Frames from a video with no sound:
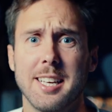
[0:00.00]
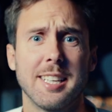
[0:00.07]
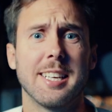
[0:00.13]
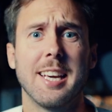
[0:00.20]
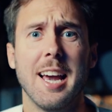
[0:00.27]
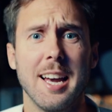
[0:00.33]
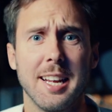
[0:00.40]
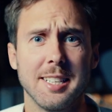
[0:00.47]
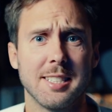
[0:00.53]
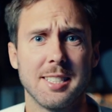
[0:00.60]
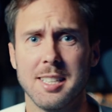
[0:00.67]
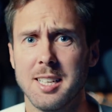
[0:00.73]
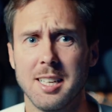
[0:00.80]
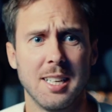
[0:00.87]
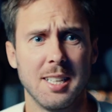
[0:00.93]
can't
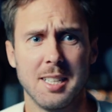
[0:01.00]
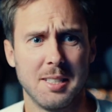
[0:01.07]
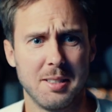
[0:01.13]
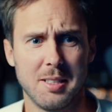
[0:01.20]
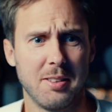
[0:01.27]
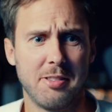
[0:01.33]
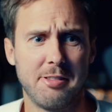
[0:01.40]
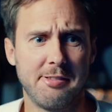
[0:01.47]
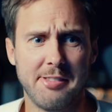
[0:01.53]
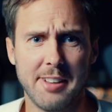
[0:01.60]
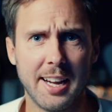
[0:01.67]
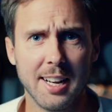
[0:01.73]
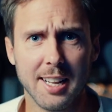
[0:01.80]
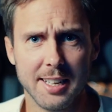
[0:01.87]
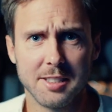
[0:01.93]

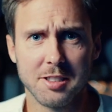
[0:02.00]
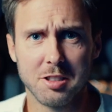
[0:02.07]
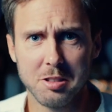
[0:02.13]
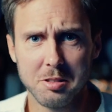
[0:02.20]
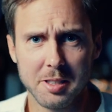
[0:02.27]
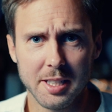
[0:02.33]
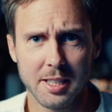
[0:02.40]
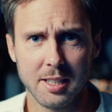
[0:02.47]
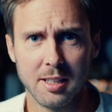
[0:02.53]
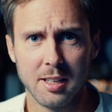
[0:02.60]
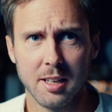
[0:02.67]
fail at doing.